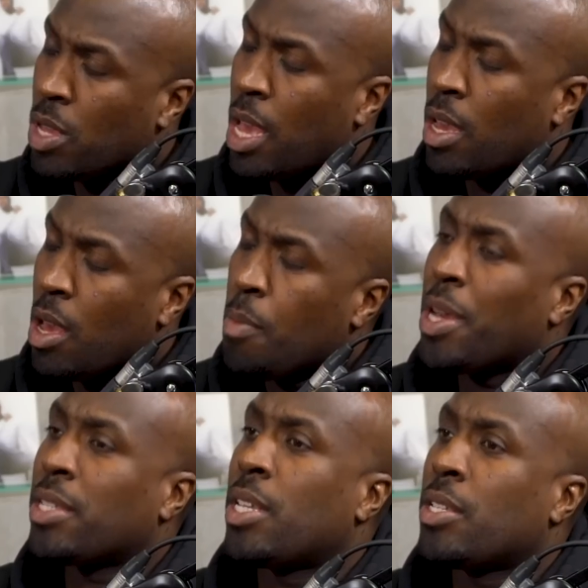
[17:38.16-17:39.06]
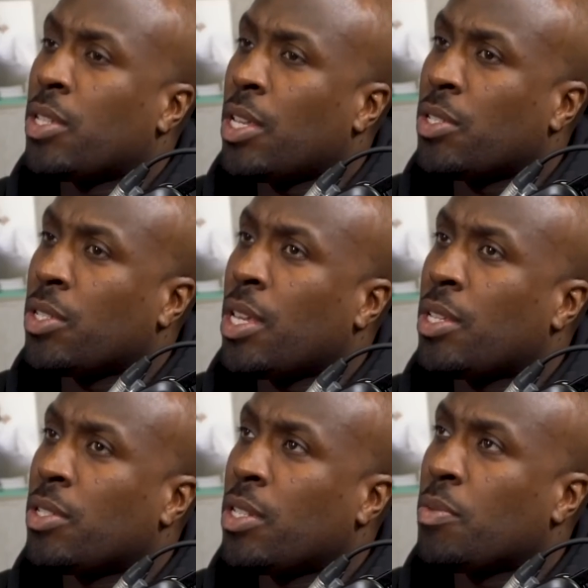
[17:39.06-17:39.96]
Yeah. But is, is, is it, you know?
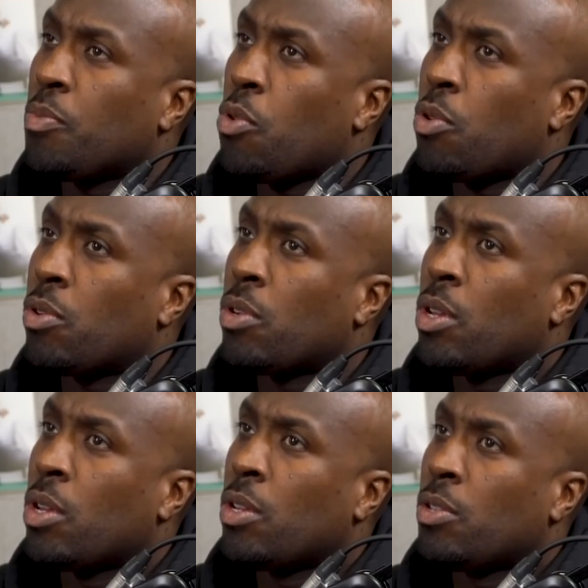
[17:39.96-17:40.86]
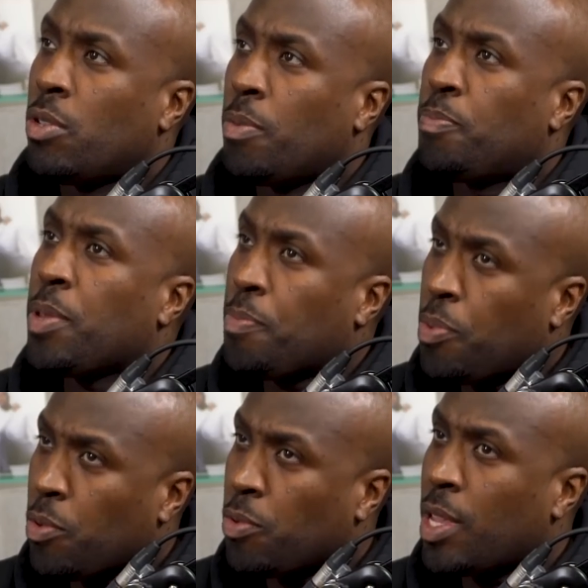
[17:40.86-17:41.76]
isn't it more the
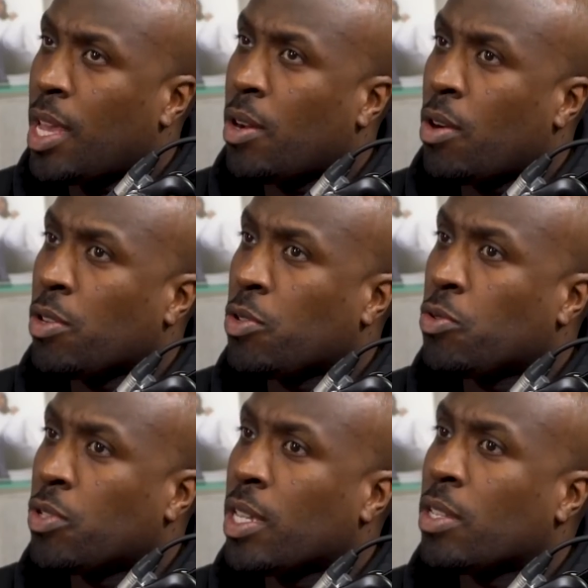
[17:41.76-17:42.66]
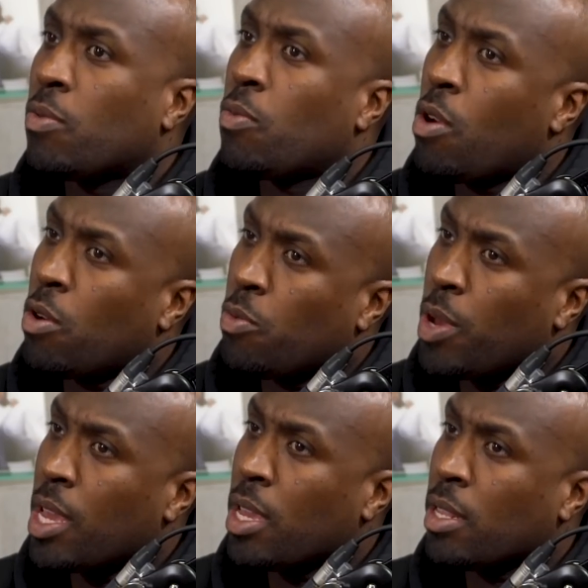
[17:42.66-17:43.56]
people that are using it the wrong
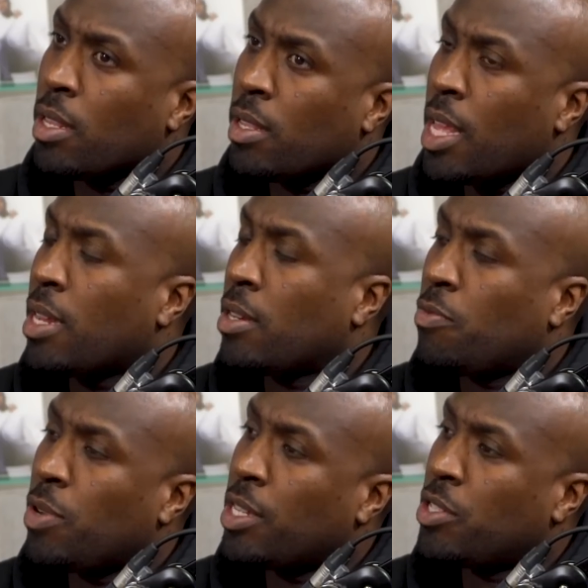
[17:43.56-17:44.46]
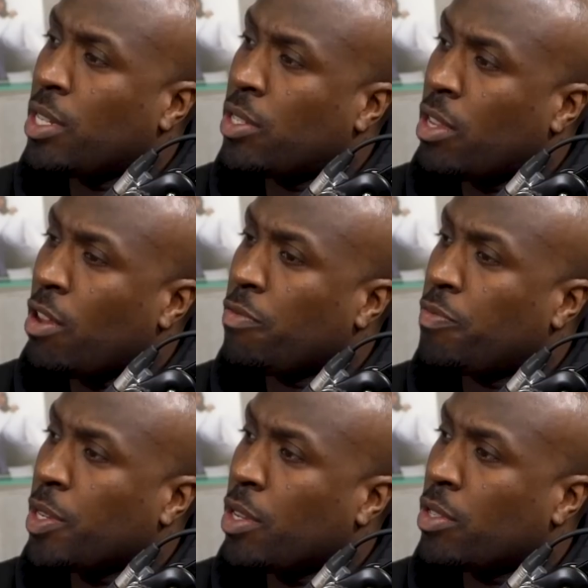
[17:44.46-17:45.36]
way than the religion
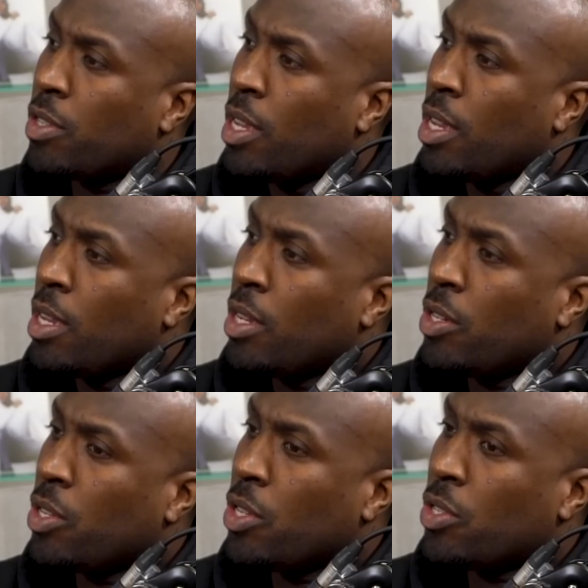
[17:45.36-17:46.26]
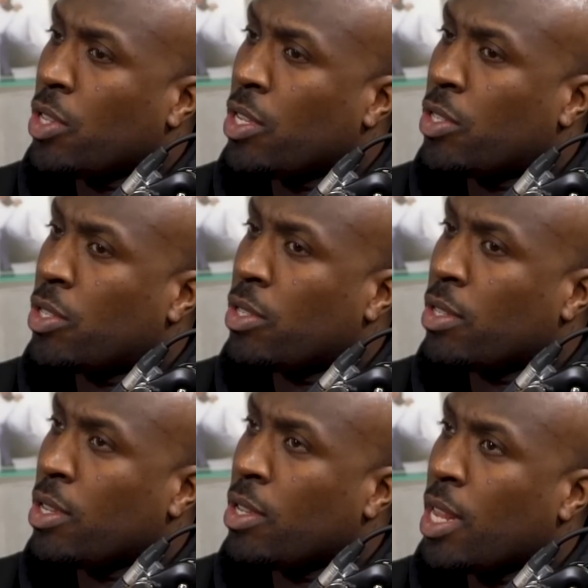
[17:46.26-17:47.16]
itself? Because it's, it's,
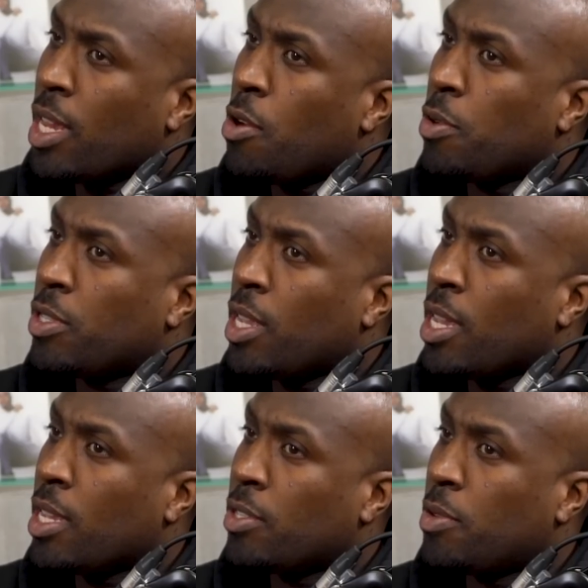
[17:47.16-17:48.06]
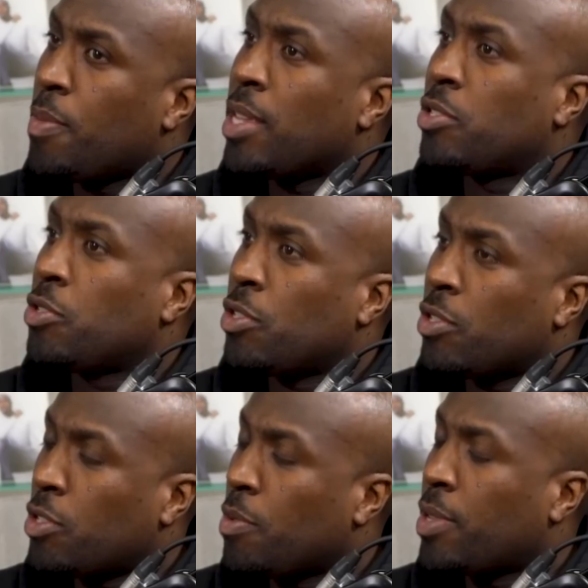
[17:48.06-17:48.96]
like I always say, mm. it's the mm.
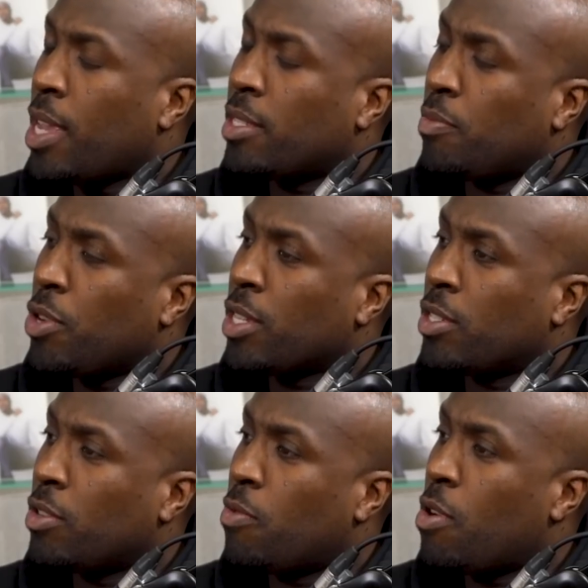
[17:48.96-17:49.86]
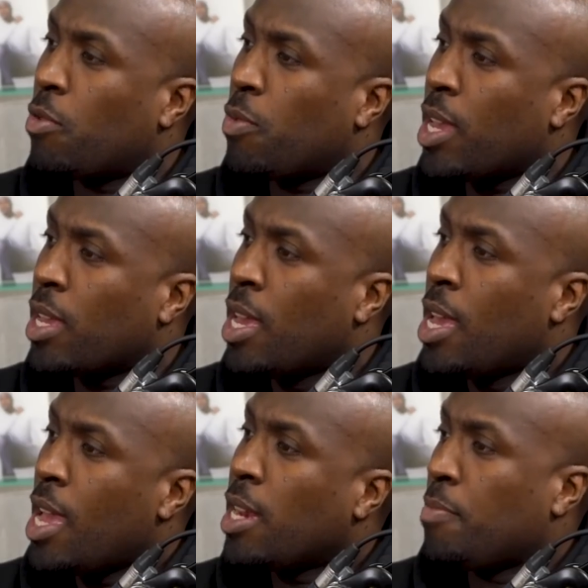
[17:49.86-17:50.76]
messenger sometimes that brings it the wrong way. Mm
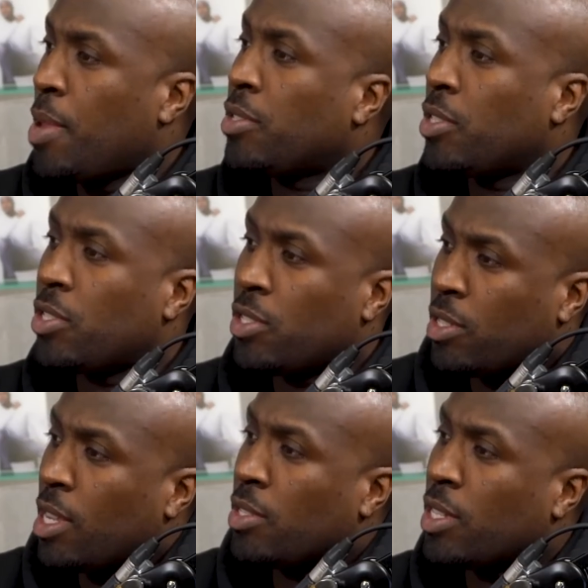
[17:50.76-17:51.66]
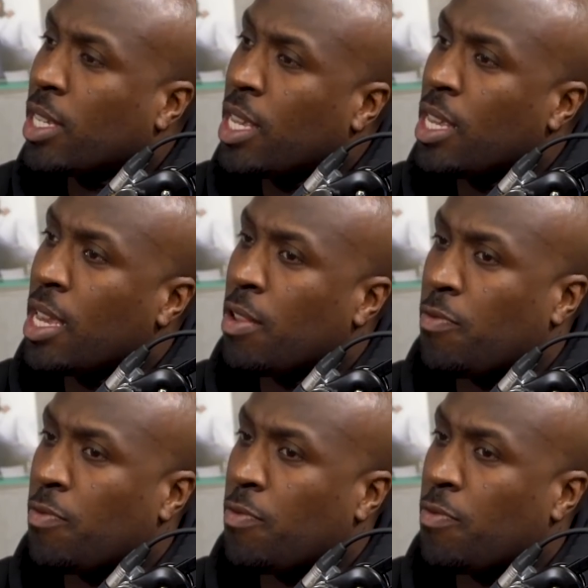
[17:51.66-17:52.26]
-hmm. And the mm-hmm. message is, is the key.